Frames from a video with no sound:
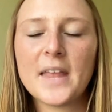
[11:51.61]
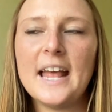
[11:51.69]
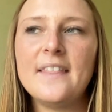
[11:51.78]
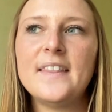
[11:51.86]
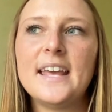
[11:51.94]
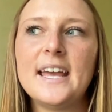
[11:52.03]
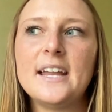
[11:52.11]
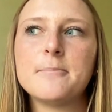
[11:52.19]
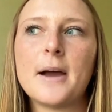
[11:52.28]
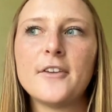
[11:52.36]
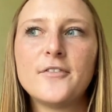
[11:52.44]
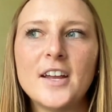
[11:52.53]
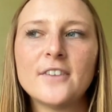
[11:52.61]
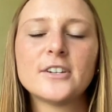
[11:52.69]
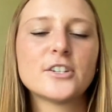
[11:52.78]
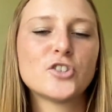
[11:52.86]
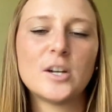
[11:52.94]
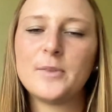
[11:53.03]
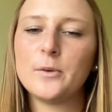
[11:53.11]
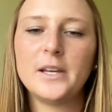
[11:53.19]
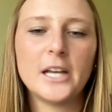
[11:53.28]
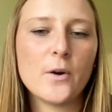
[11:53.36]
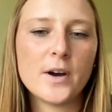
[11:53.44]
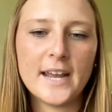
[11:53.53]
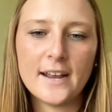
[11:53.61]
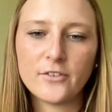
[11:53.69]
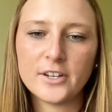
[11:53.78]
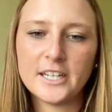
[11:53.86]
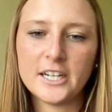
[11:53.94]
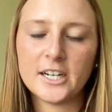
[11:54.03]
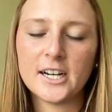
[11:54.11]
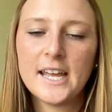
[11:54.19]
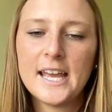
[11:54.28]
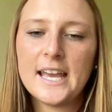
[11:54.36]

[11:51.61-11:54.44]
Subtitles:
And then my favorite trip that we go on every year